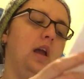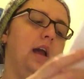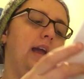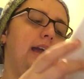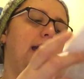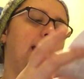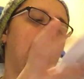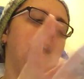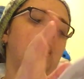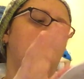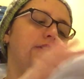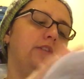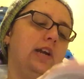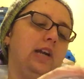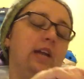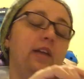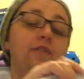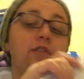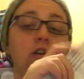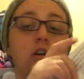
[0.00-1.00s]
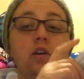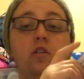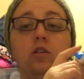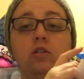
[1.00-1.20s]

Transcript: I highly recommend, if you're a